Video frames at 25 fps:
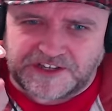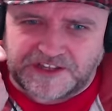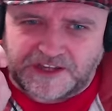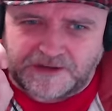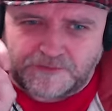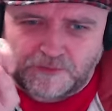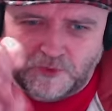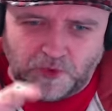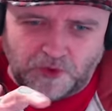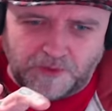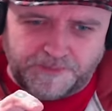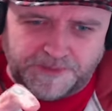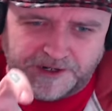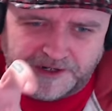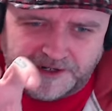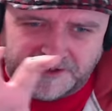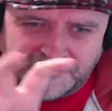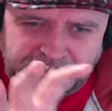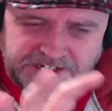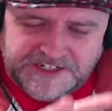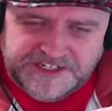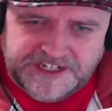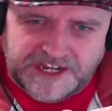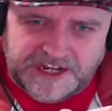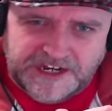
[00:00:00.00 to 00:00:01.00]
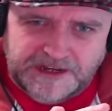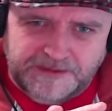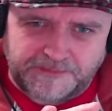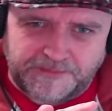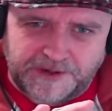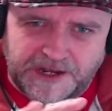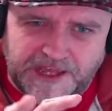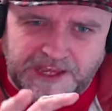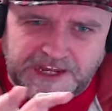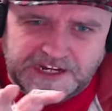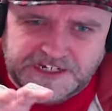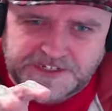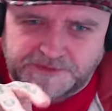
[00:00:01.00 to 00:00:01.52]
They warp in and they stay in
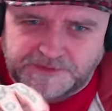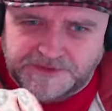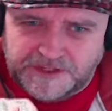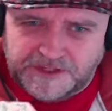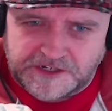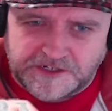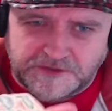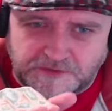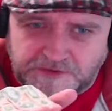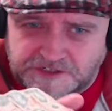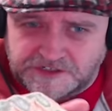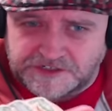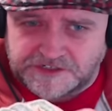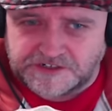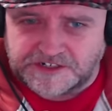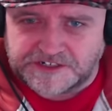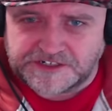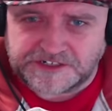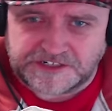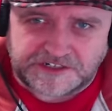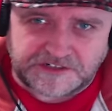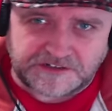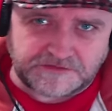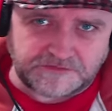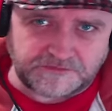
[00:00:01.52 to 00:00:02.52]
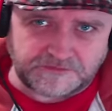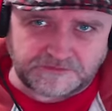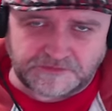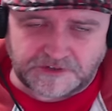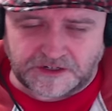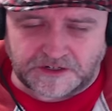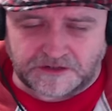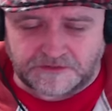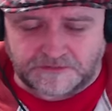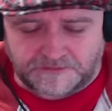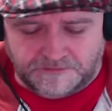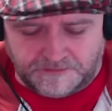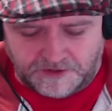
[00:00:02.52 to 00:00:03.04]
place. But those ones are actually, you
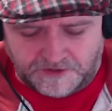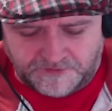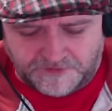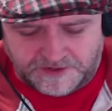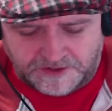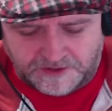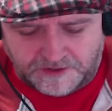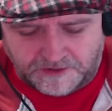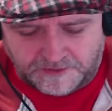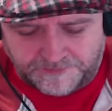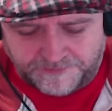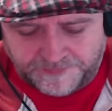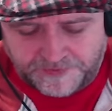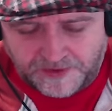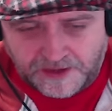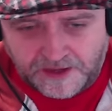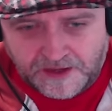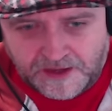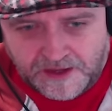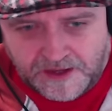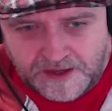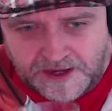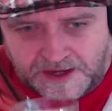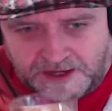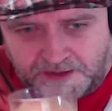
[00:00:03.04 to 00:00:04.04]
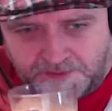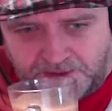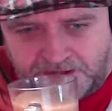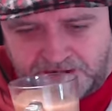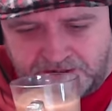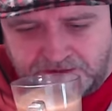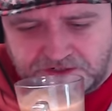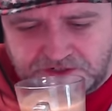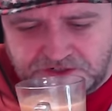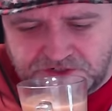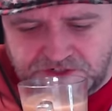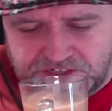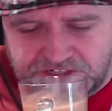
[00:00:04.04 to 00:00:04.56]
know, moving along. Anyway,
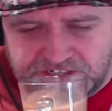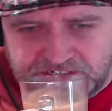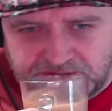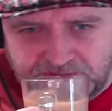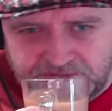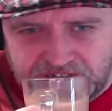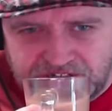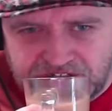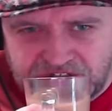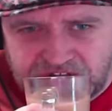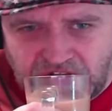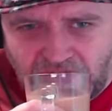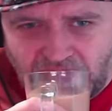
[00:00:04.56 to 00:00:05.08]
I'm going to drink some of this.